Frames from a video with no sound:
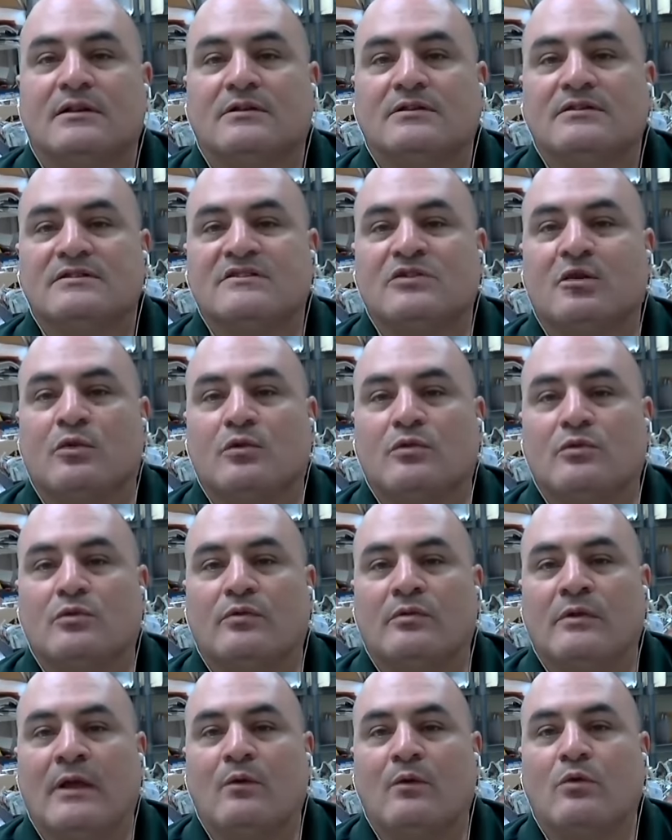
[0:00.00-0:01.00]
So
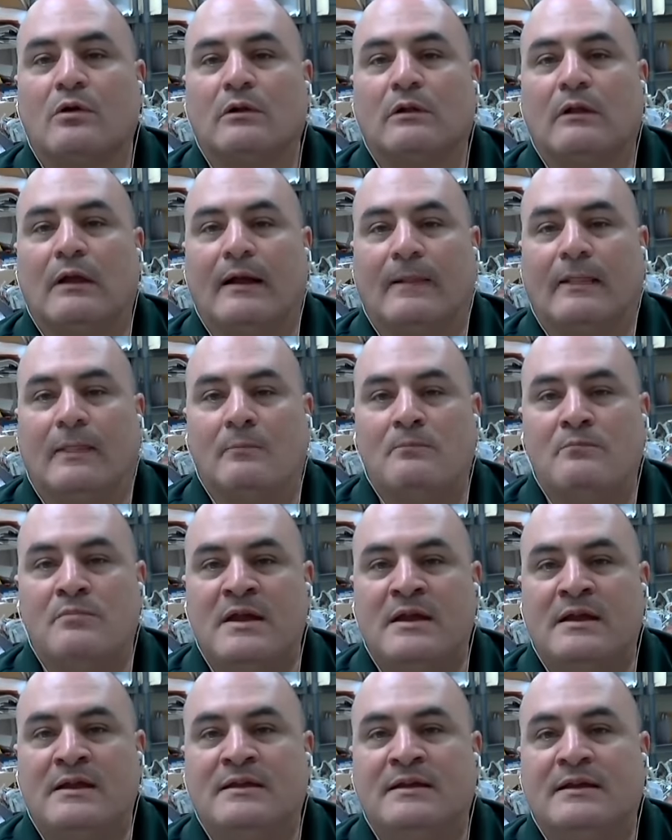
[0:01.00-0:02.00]
they were like the
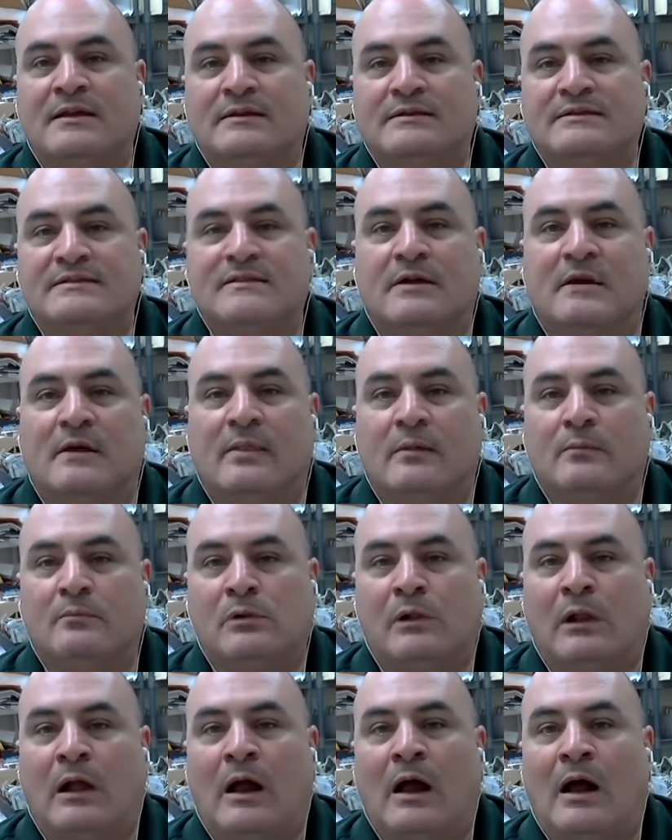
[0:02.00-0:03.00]
big kids on the
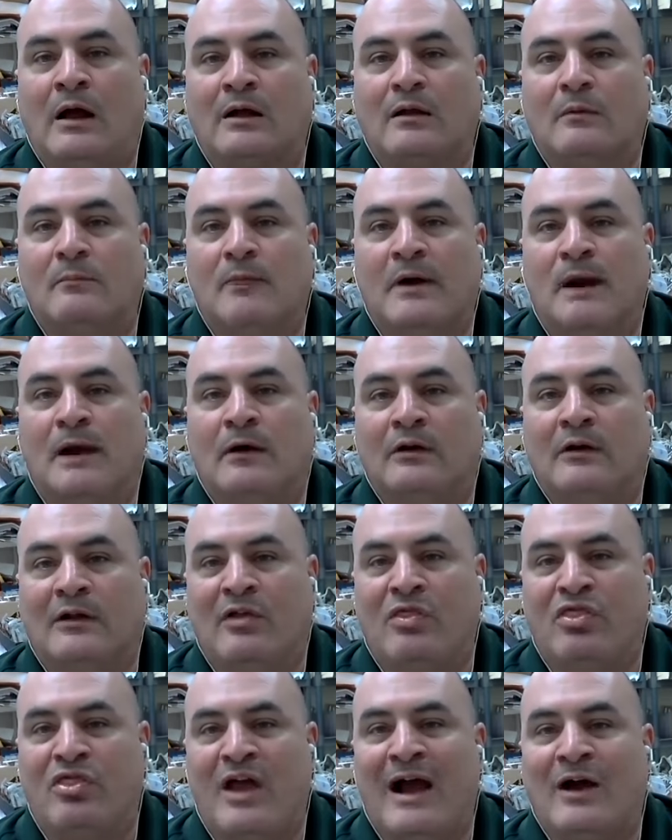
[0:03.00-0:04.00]
block about
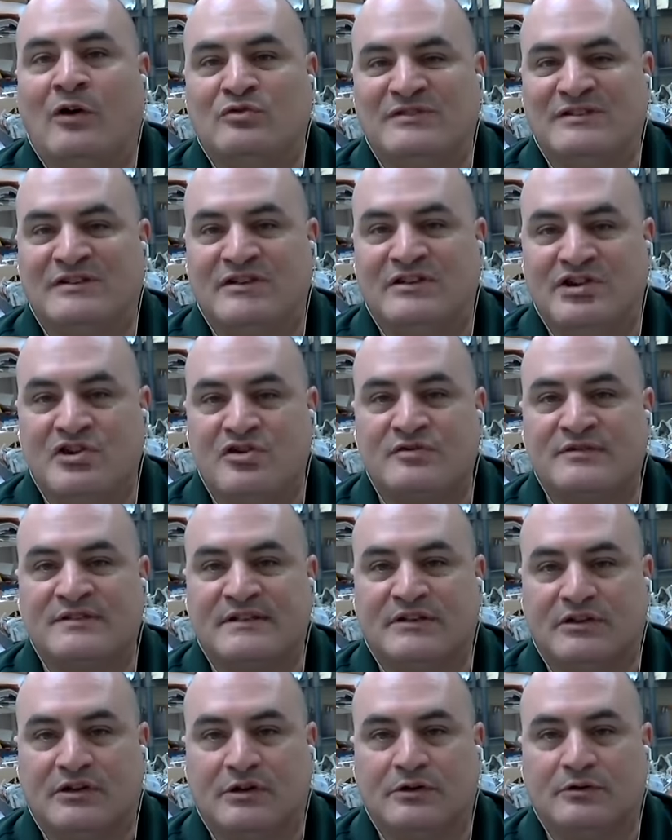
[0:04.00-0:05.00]
1,000 years
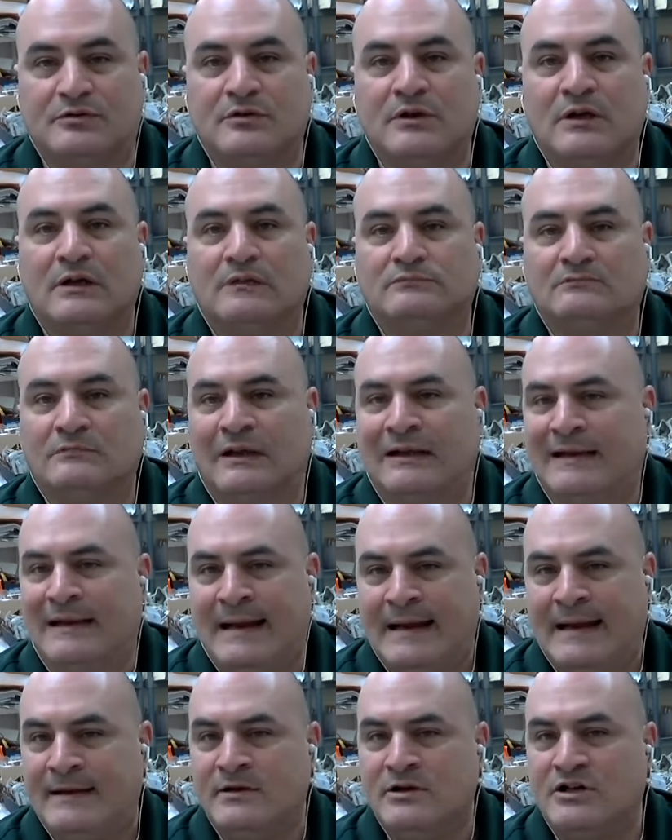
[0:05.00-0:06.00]
ago, like
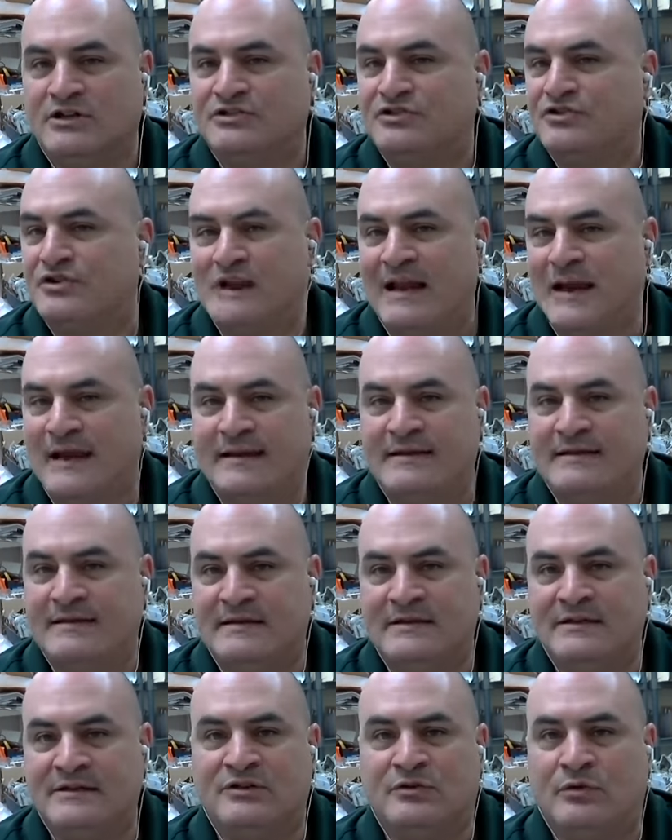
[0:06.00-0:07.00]
800
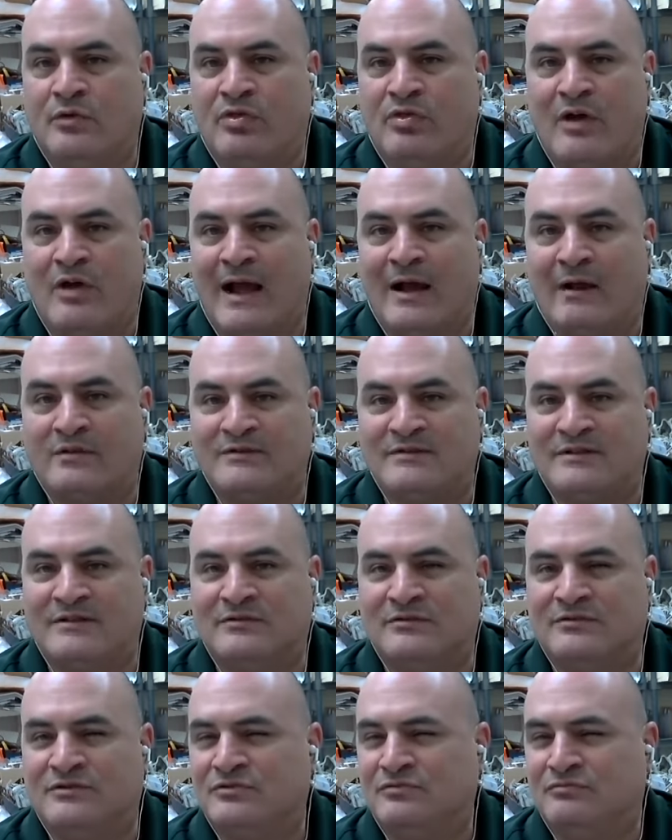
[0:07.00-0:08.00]
AD to
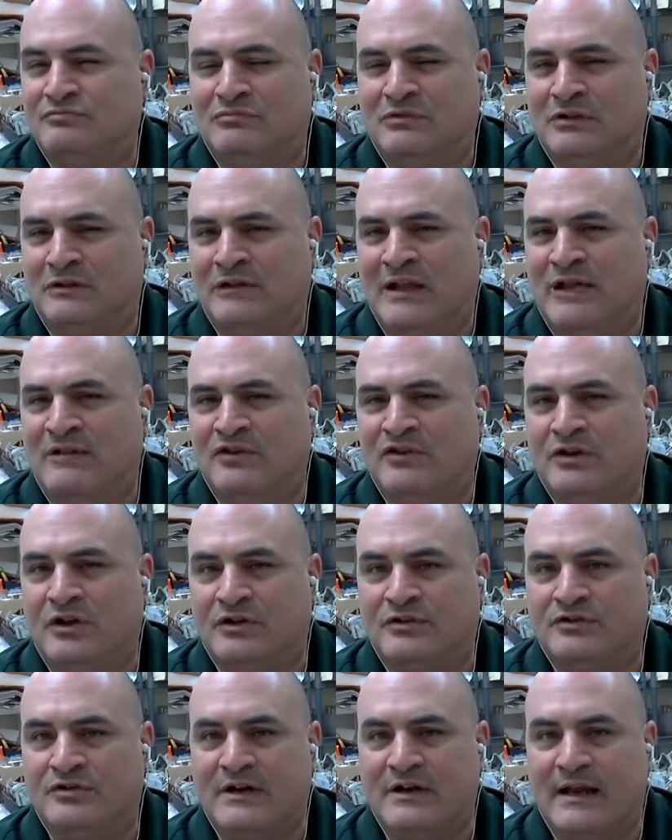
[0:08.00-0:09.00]
1,000 to
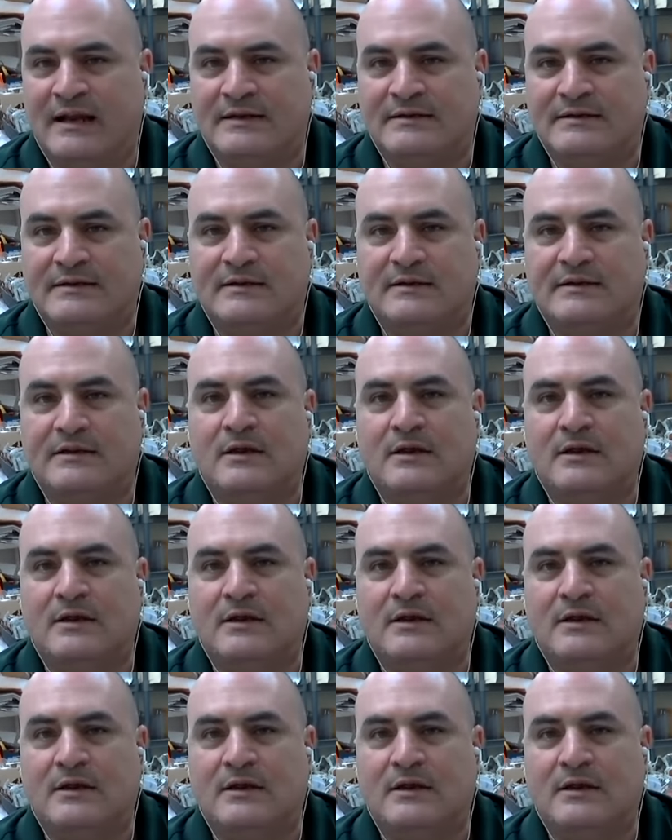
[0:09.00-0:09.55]
1100 AD.